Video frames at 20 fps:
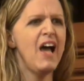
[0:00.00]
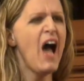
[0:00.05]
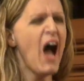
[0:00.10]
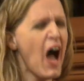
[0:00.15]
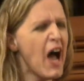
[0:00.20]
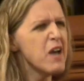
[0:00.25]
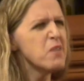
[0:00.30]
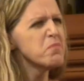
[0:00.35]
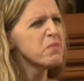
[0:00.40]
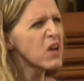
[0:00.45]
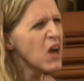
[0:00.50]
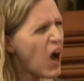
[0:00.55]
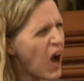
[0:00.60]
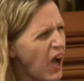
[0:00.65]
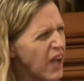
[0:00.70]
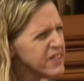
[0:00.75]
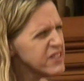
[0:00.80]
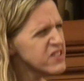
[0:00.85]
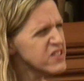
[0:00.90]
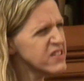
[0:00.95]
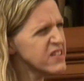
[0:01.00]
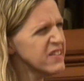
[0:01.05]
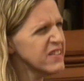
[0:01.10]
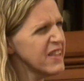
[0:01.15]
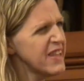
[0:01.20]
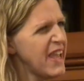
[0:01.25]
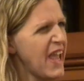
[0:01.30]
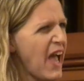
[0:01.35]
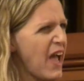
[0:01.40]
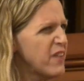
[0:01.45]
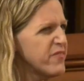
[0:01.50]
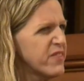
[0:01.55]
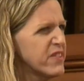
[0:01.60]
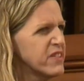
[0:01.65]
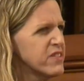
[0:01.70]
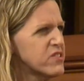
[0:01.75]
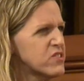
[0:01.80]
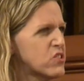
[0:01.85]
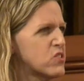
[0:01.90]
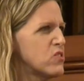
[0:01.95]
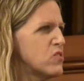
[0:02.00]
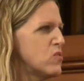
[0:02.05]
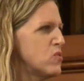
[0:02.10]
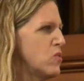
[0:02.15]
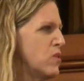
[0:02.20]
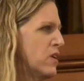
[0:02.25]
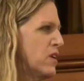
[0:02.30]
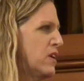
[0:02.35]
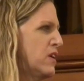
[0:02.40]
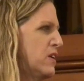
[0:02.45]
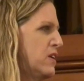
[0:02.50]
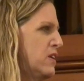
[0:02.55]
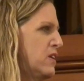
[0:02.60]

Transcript: I'm constantly having to